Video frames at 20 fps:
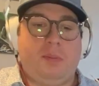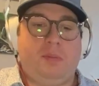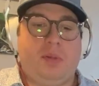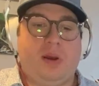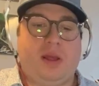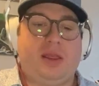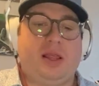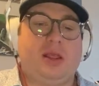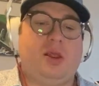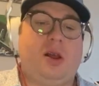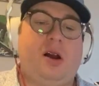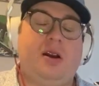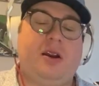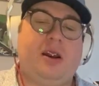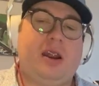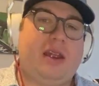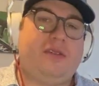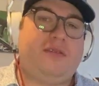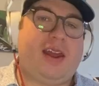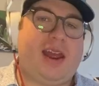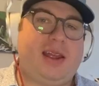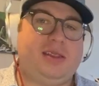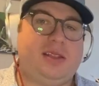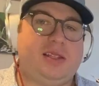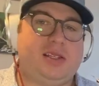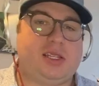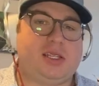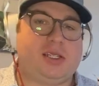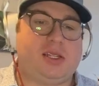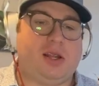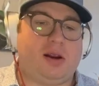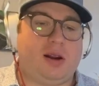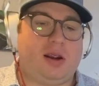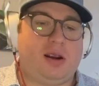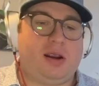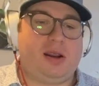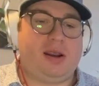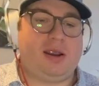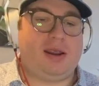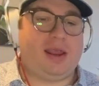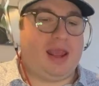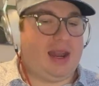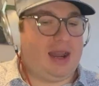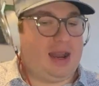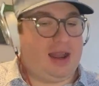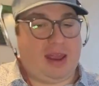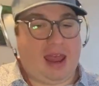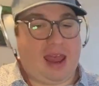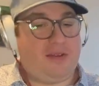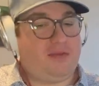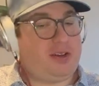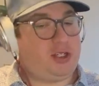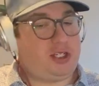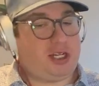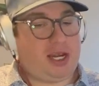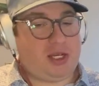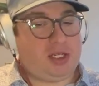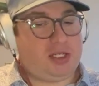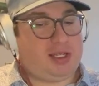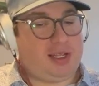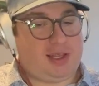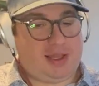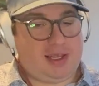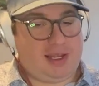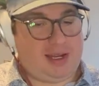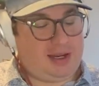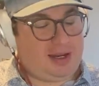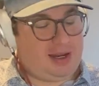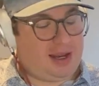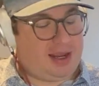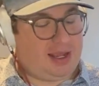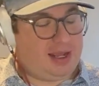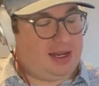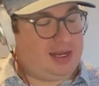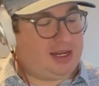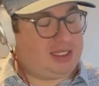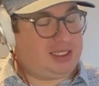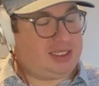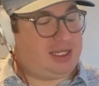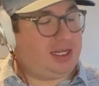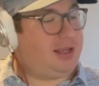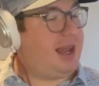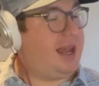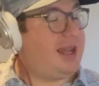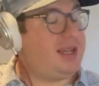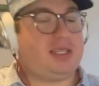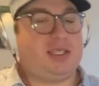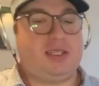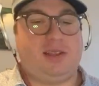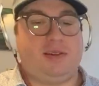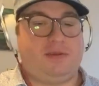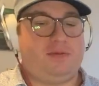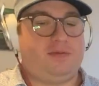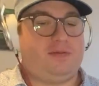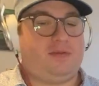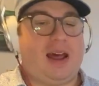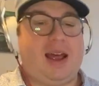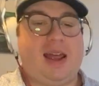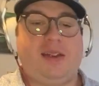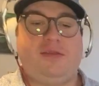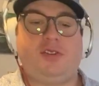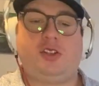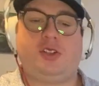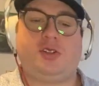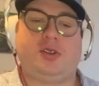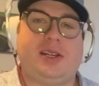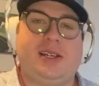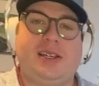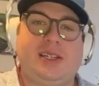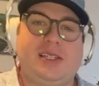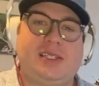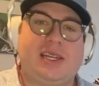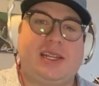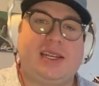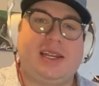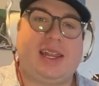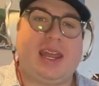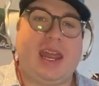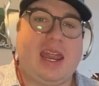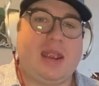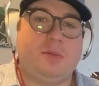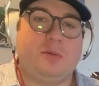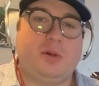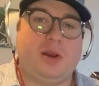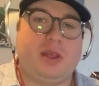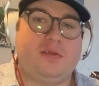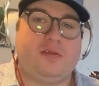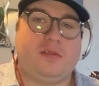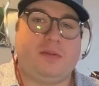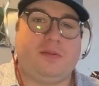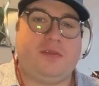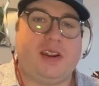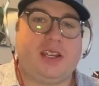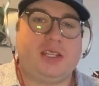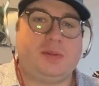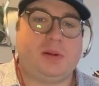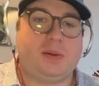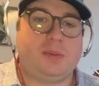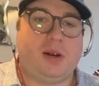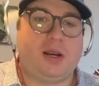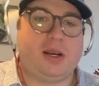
But the longer I've had this guitar, and I haven't changed the thing, it still has the 5 strings that it came with from Facebook